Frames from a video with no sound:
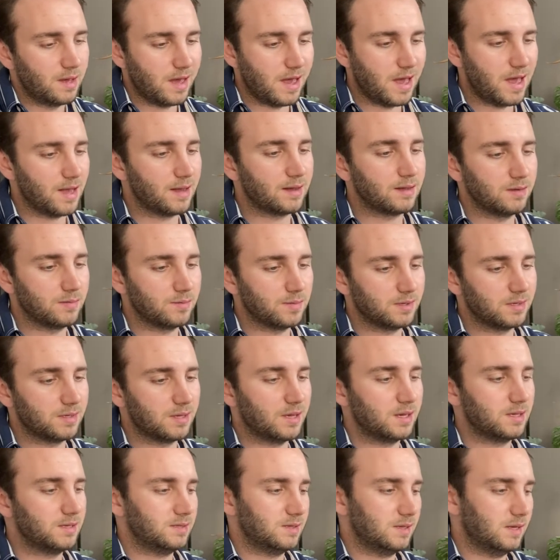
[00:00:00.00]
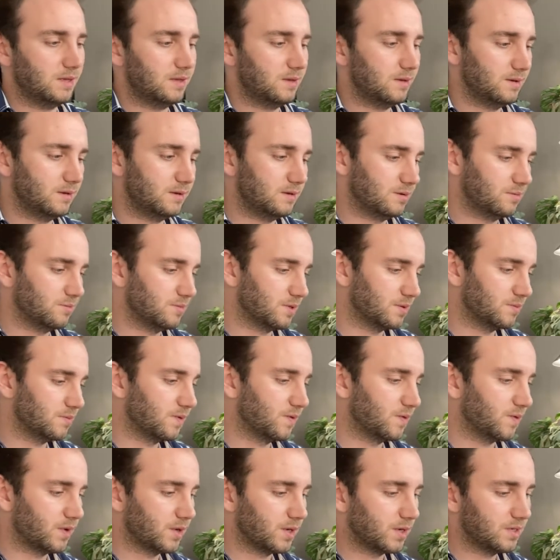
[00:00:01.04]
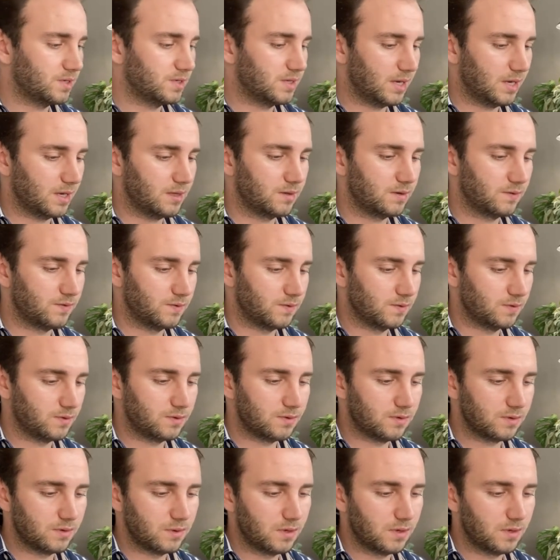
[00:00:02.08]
acclimatize a little bit before I check the roots